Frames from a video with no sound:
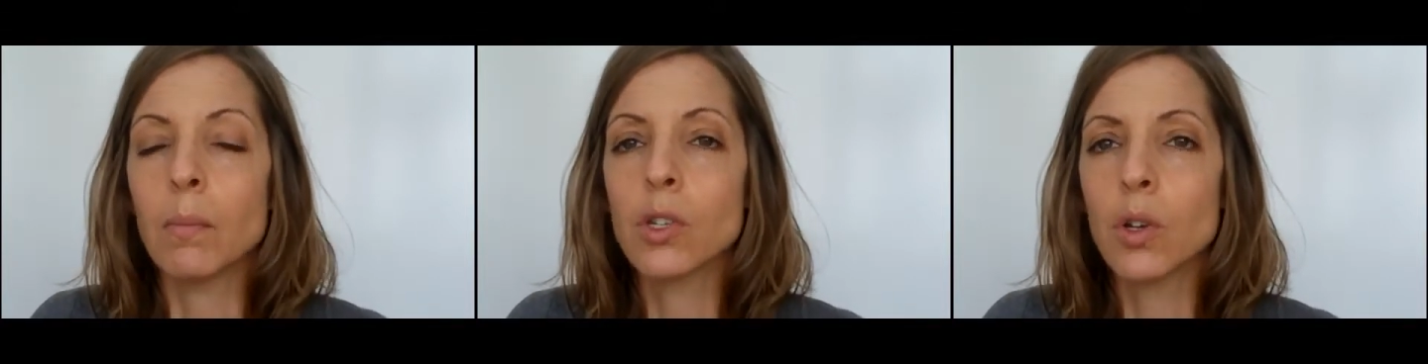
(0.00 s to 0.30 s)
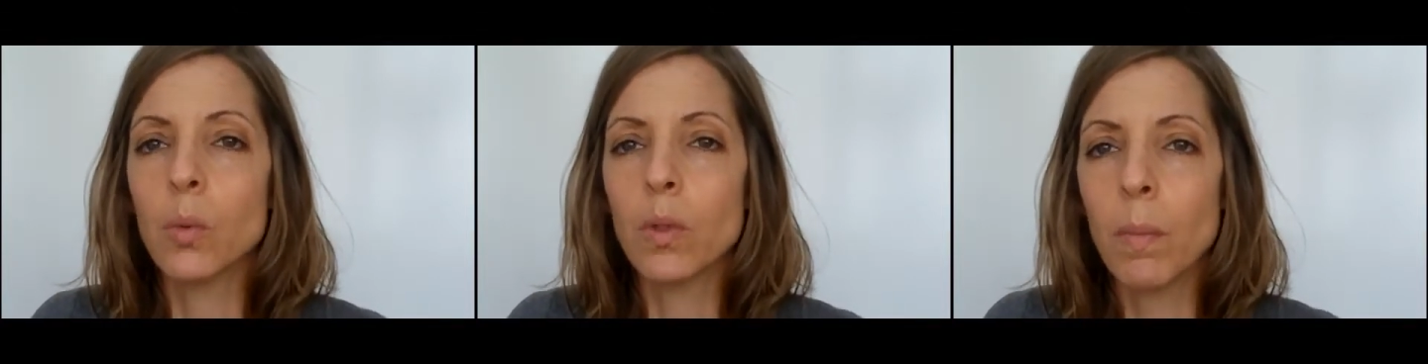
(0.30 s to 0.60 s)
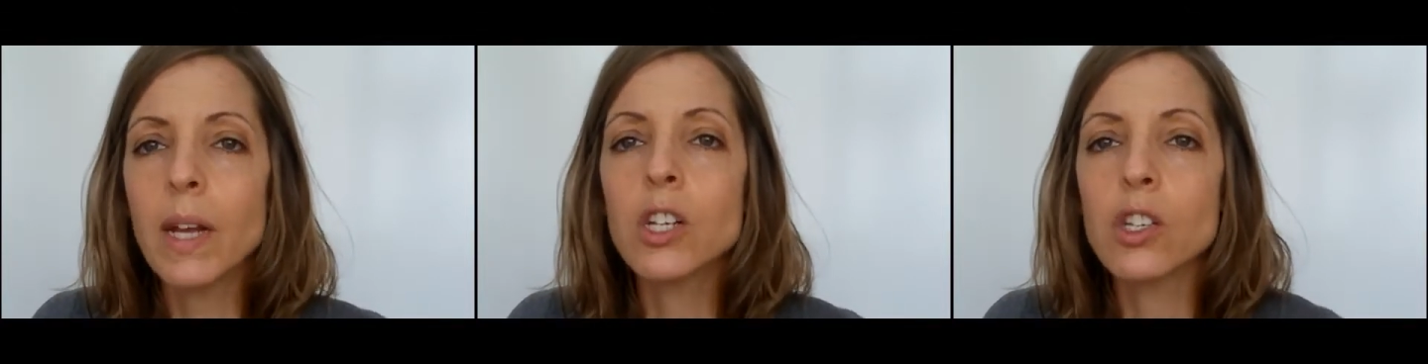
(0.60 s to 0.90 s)
So the
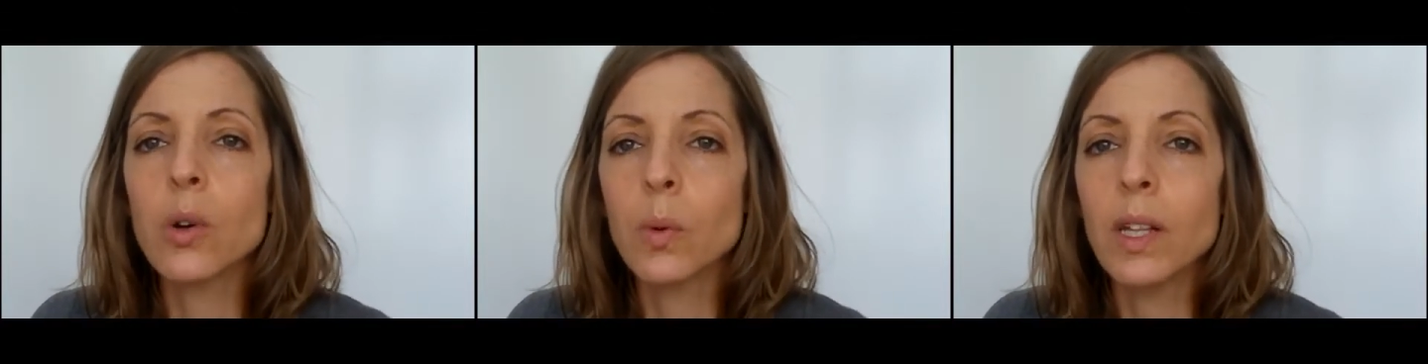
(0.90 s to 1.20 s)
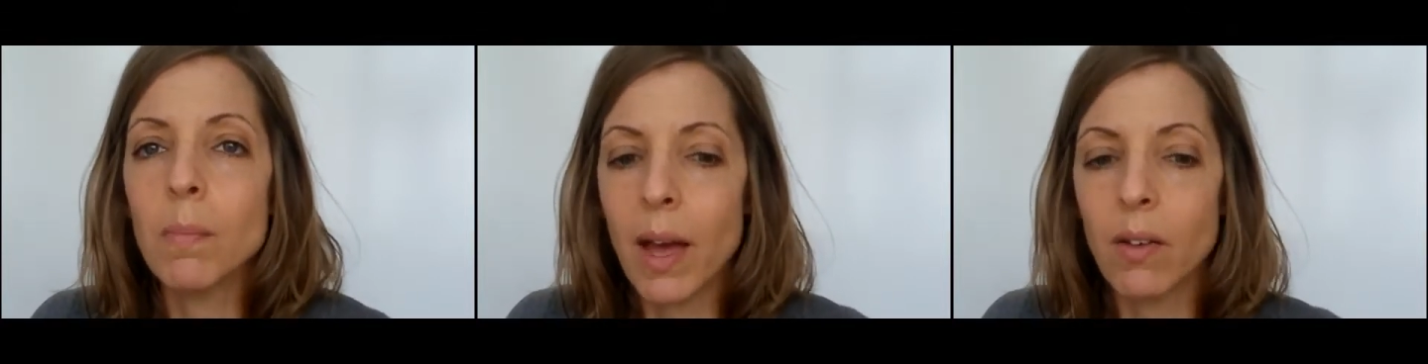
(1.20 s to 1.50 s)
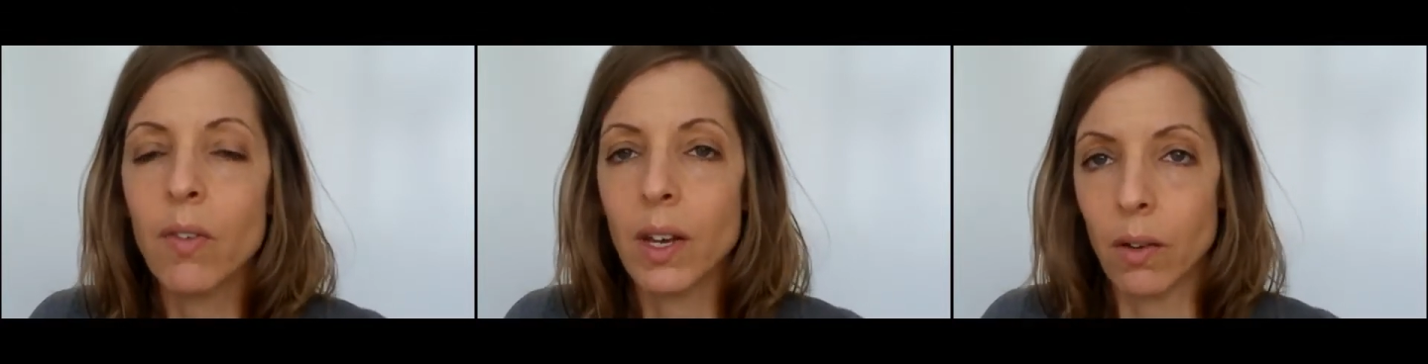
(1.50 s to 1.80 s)
patients are really
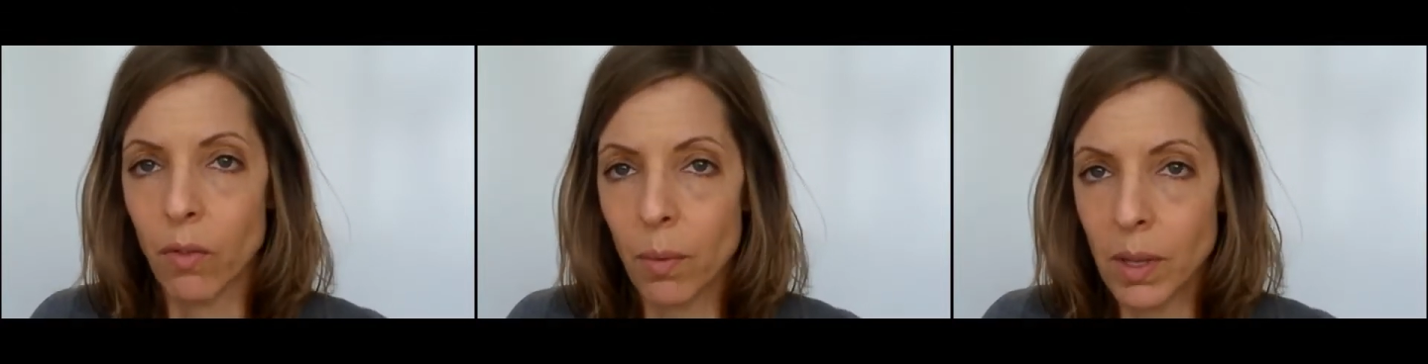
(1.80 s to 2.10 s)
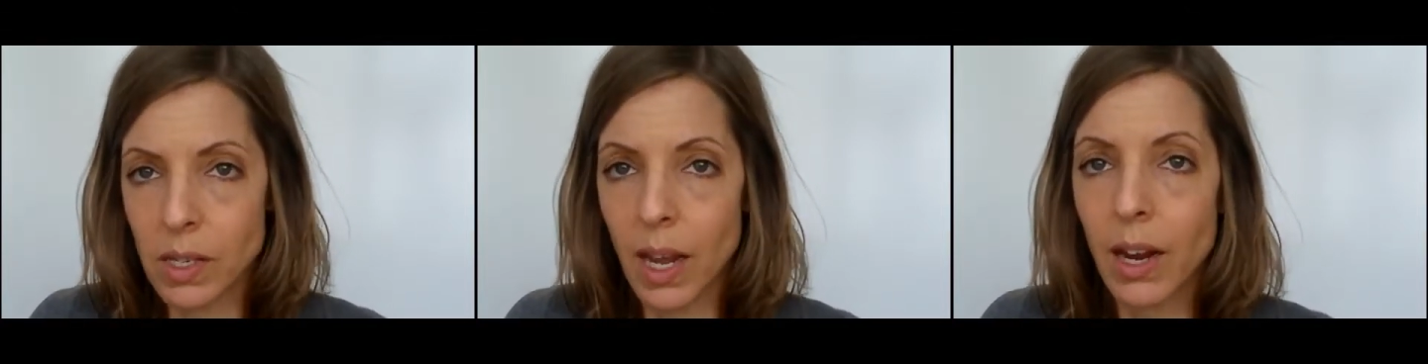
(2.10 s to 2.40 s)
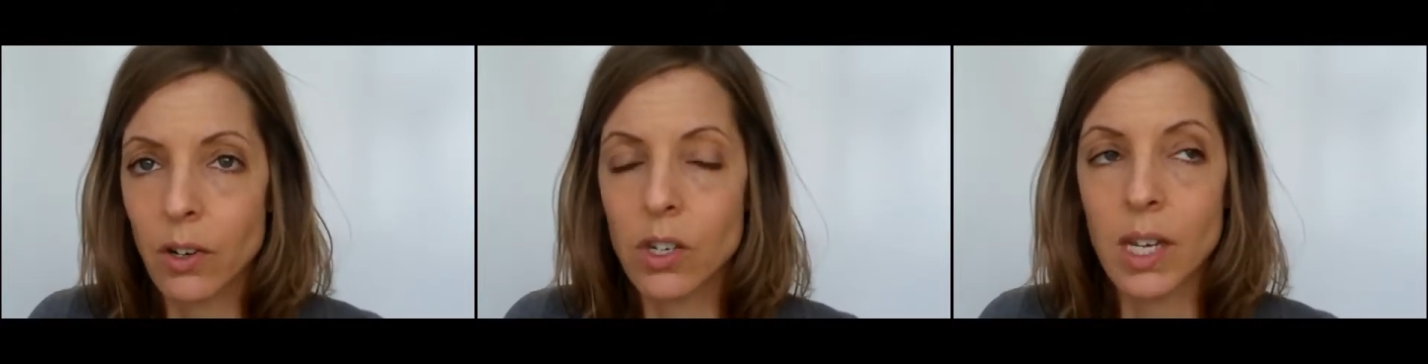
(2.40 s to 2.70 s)
benefiting from this
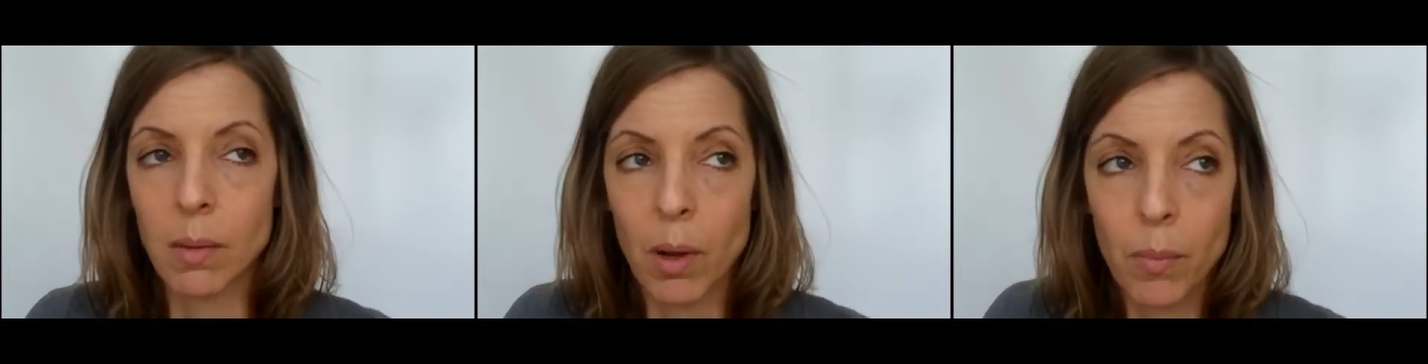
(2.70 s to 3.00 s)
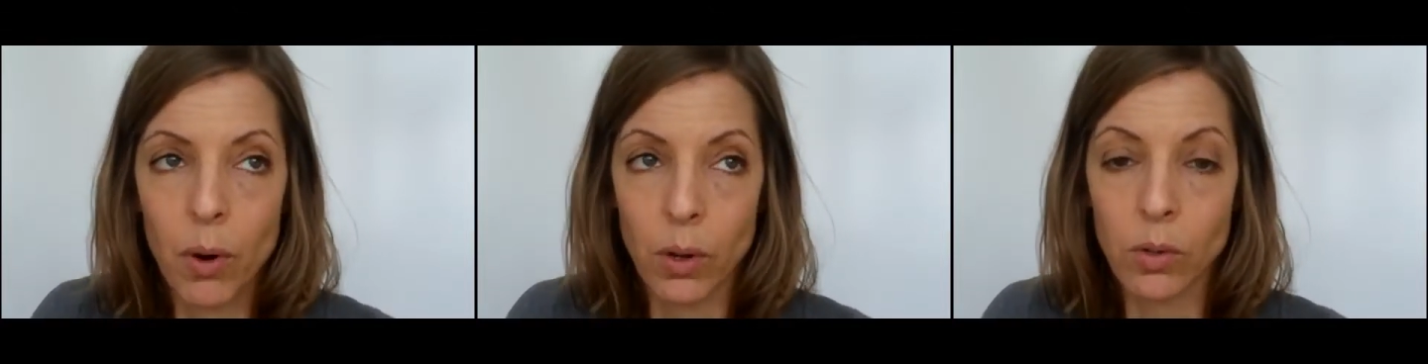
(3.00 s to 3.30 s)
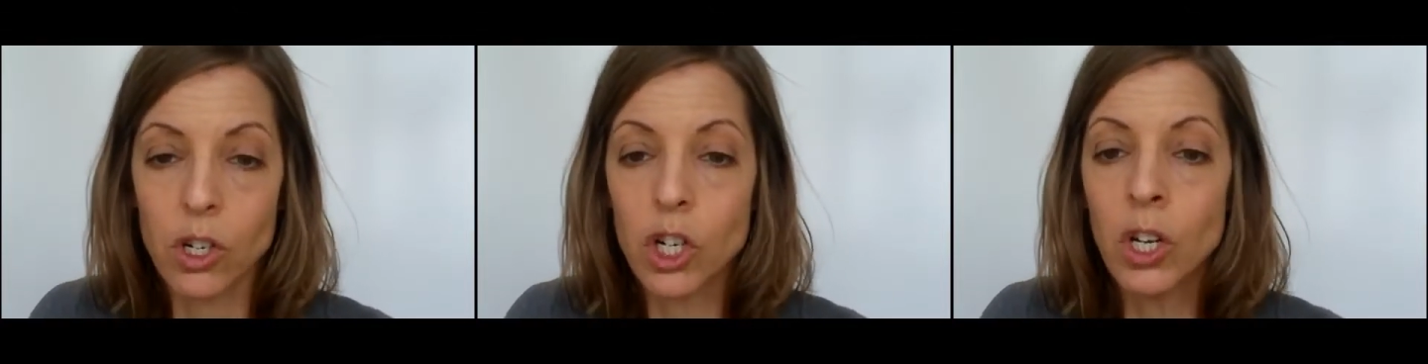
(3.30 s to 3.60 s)
care team
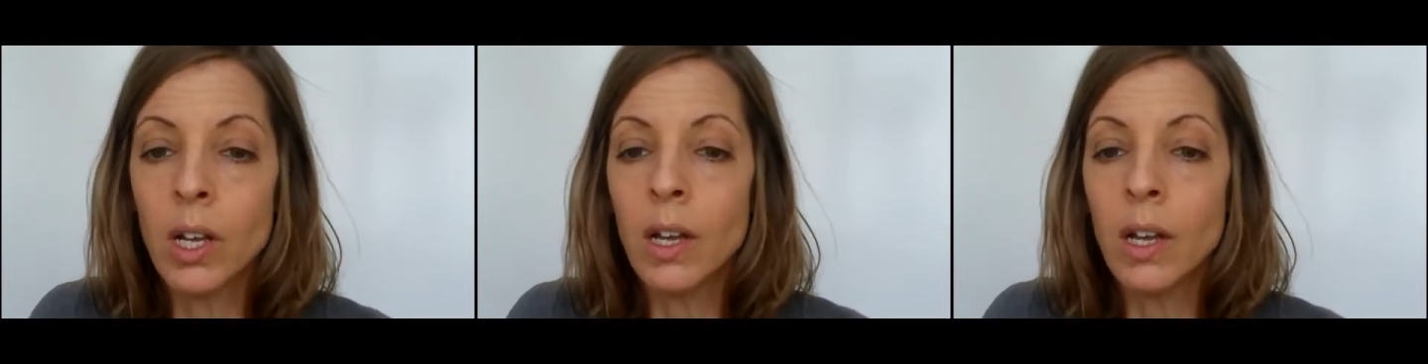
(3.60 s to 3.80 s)
approach.